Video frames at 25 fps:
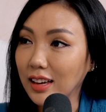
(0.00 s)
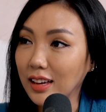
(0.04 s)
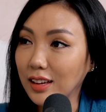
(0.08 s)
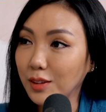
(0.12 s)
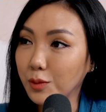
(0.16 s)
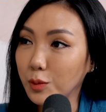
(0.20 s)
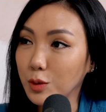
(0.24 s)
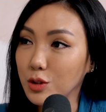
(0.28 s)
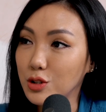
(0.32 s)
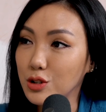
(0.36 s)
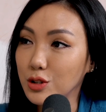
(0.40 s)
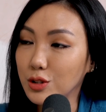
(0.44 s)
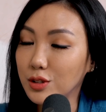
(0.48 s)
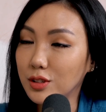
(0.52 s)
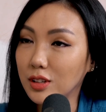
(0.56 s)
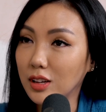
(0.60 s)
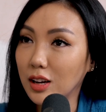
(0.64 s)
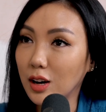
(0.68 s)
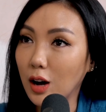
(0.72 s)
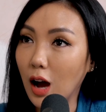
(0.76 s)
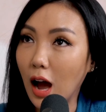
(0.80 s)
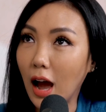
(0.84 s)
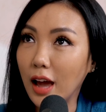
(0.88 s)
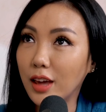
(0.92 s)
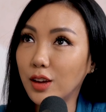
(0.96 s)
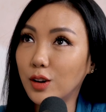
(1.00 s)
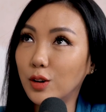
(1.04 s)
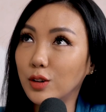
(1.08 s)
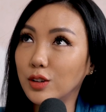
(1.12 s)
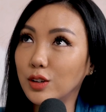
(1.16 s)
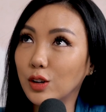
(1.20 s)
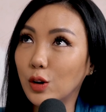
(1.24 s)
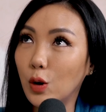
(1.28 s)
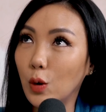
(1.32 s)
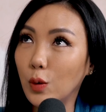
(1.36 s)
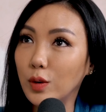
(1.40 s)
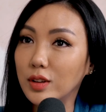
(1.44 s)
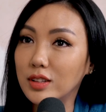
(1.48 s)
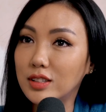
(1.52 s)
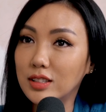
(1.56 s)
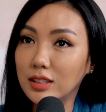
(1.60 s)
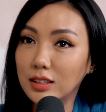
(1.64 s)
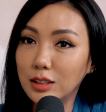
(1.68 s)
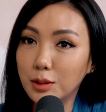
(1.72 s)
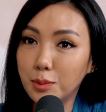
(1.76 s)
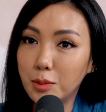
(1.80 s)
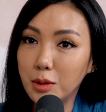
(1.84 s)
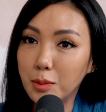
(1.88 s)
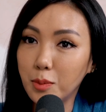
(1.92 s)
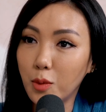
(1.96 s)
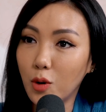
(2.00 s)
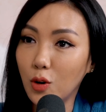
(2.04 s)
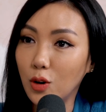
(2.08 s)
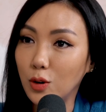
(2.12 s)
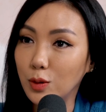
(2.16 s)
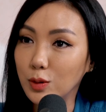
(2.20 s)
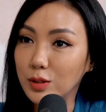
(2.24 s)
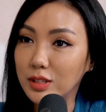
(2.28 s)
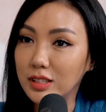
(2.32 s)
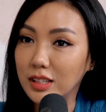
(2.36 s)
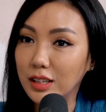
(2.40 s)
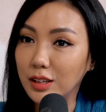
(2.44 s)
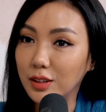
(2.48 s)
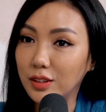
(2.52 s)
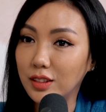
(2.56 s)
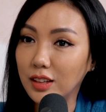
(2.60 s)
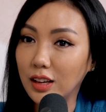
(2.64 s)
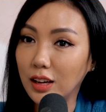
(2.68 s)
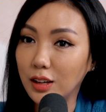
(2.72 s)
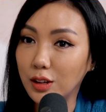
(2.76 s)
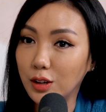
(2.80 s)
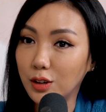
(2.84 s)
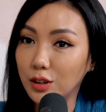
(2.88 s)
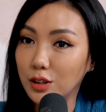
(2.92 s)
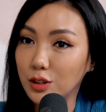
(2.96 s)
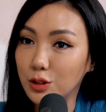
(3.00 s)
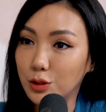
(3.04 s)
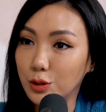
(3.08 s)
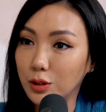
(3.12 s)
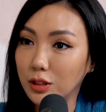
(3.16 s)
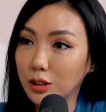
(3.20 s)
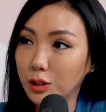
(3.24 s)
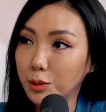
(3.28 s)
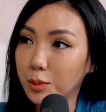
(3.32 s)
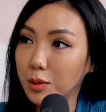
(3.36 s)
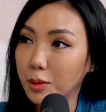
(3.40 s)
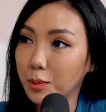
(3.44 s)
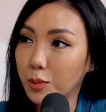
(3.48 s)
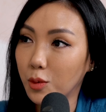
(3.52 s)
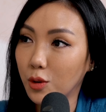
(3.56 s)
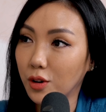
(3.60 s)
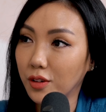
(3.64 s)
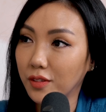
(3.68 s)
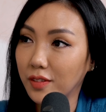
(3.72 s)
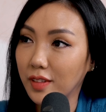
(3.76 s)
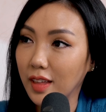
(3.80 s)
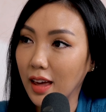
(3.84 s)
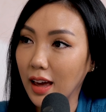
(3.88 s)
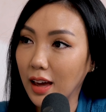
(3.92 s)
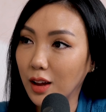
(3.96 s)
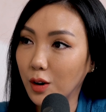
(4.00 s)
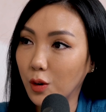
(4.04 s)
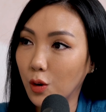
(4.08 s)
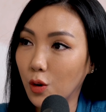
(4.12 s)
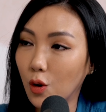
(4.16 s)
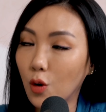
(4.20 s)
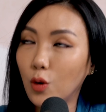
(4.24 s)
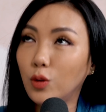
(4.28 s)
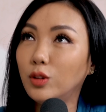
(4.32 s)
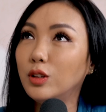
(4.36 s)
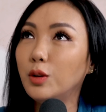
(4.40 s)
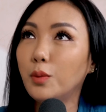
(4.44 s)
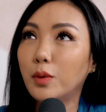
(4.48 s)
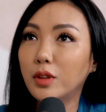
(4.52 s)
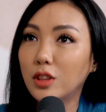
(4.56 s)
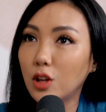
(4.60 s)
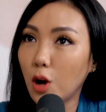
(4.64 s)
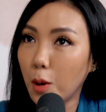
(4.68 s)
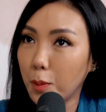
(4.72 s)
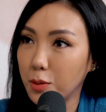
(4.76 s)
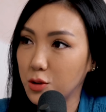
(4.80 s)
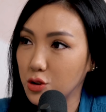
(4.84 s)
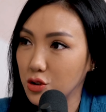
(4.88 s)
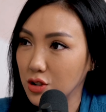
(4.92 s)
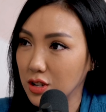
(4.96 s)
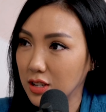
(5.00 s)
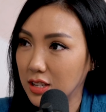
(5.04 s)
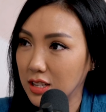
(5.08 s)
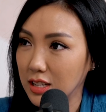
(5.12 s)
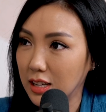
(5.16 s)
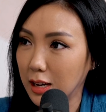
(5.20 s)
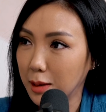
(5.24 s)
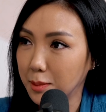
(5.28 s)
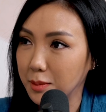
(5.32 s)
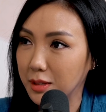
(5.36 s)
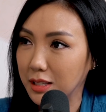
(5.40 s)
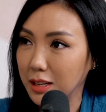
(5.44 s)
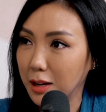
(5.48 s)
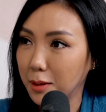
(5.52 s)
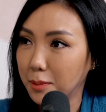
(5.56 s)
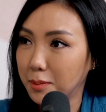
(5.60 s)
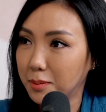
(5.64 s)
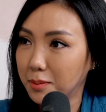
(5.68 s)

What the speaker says: And are you going to go into a little bit more hosting? You think, are you going to do a little bit more of that, or only when the opportunity comes up?